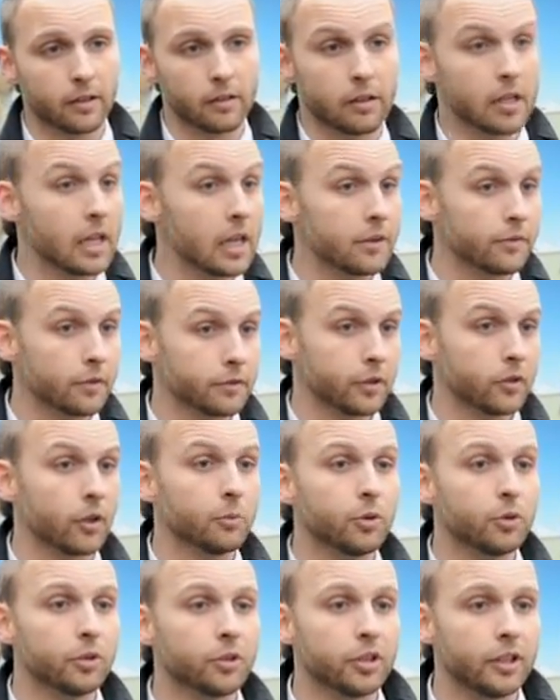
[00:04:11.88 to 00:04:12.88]
life of the
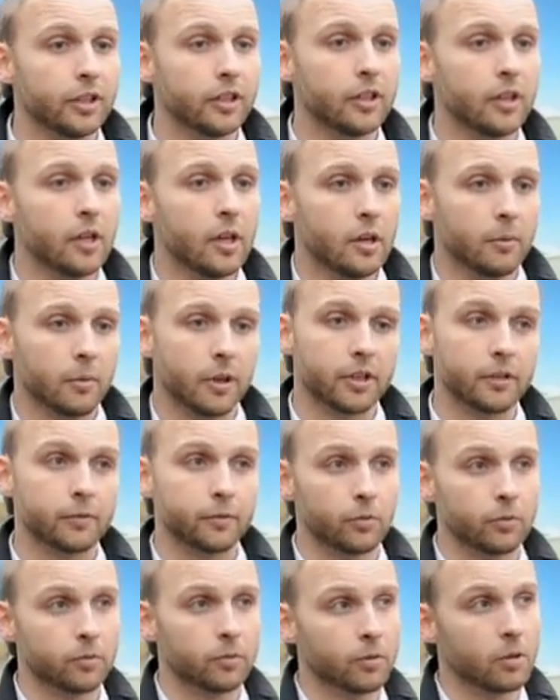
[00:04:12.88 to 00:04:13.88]
community. But if
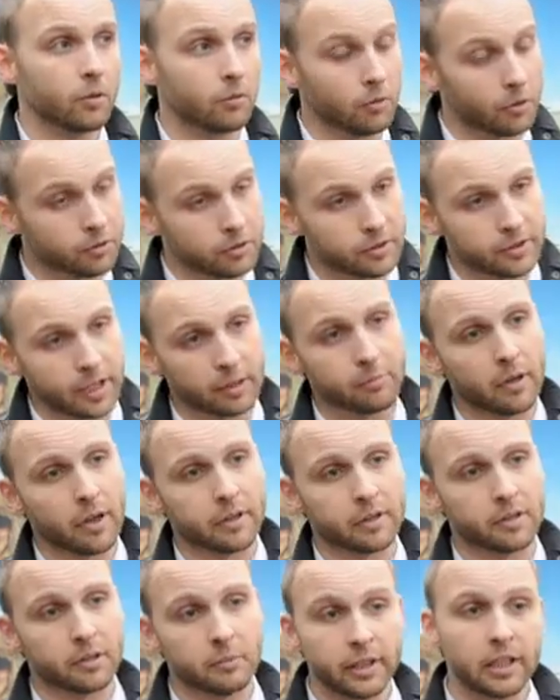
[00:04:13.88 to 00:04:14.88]
you want to take part
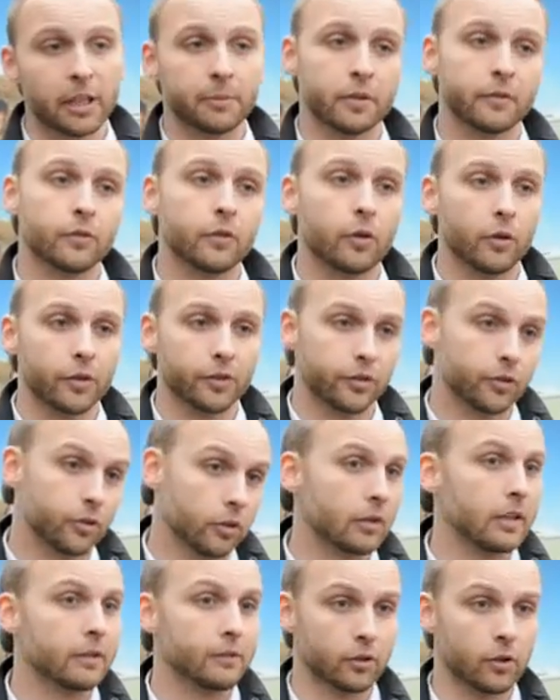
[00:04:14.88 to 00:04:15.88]
in the meetups, of course, you
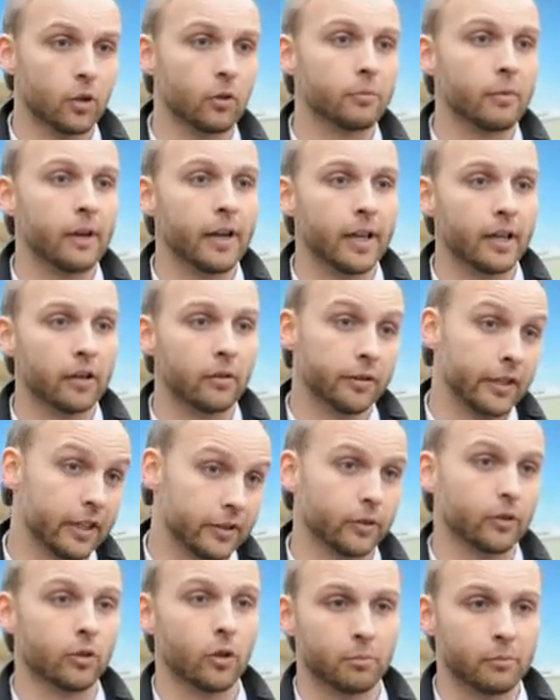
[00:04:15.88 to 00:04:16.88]
should live in Copenhagen or next
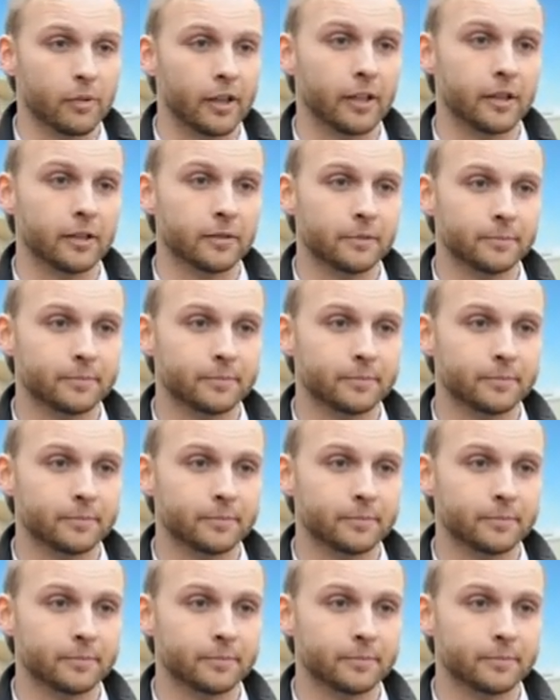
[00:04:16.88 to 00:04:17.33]
to Copenhagen.